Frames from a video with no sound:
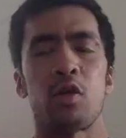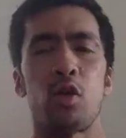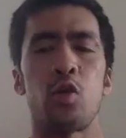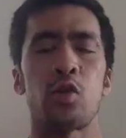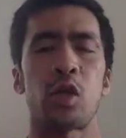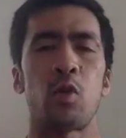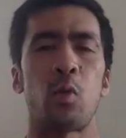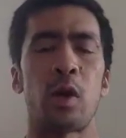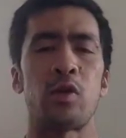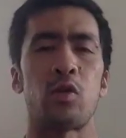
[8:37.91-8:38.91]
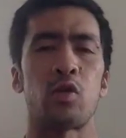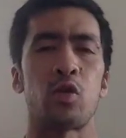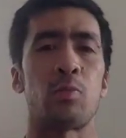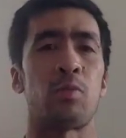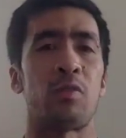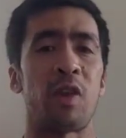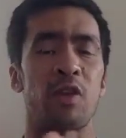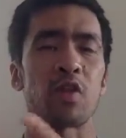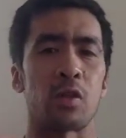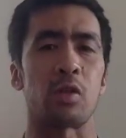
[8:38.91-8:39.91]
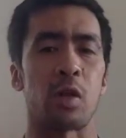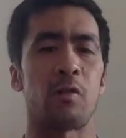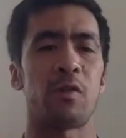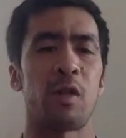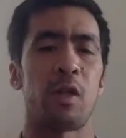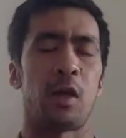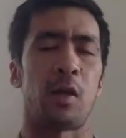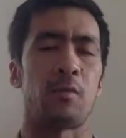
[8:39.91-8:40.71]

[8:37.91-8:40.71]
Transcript: using when you're doing prevention stuff.